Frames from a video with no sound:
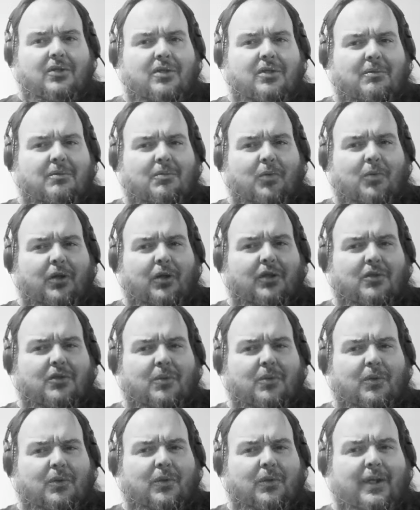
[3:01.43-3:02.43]
into some
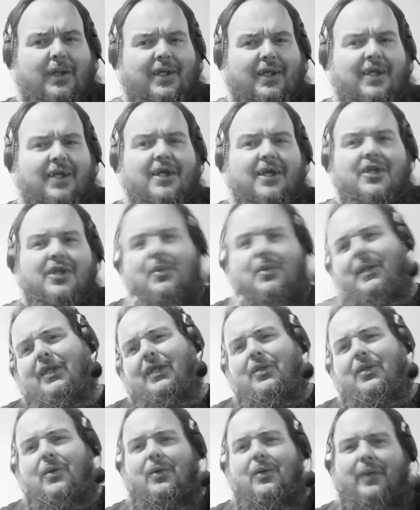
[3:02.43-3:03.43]
spoilers real quick so we
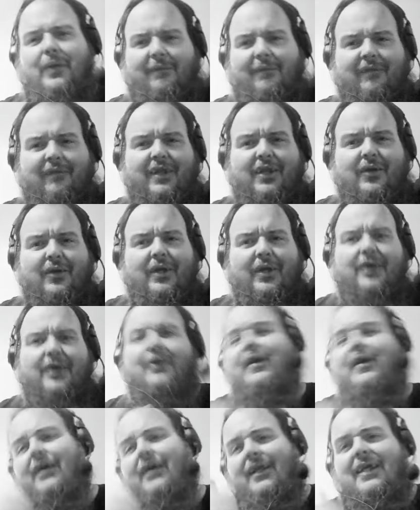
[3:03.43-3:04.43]
can do a quick video
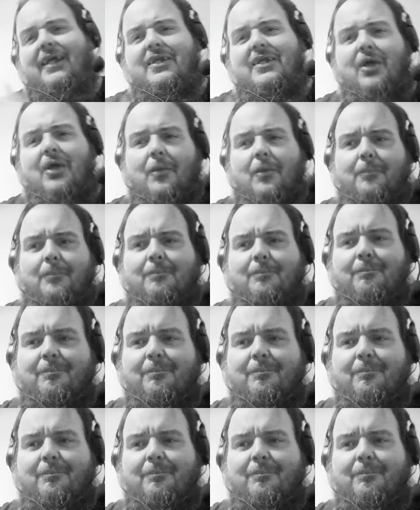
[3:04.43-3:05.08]
here. Let's go.